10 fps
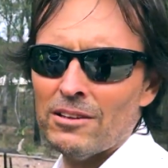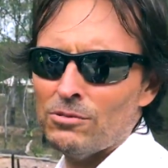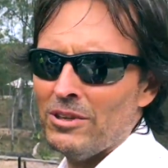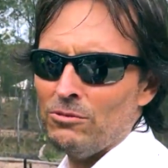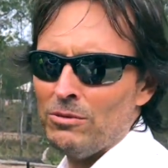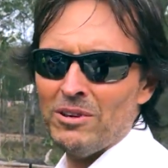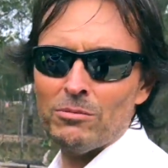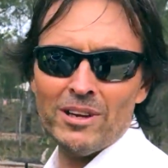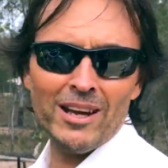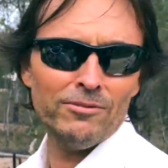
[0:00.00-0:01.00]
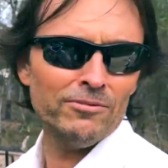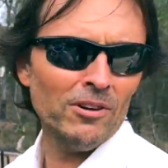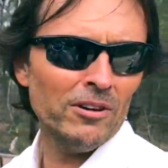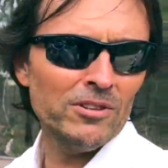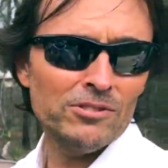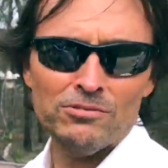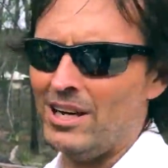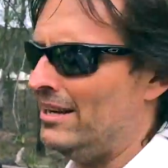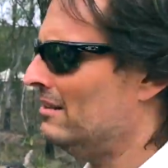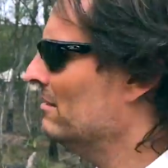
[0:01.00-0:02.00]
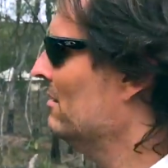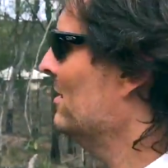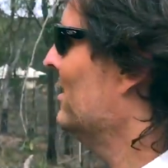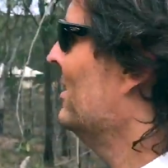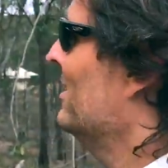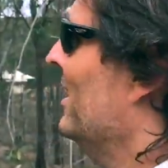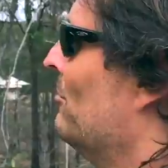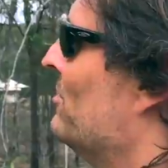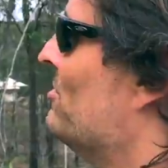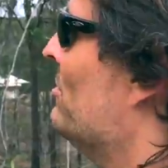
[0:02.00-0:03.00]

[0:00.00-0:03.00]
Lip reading: Because remember, we'd have 5 years of drought and it's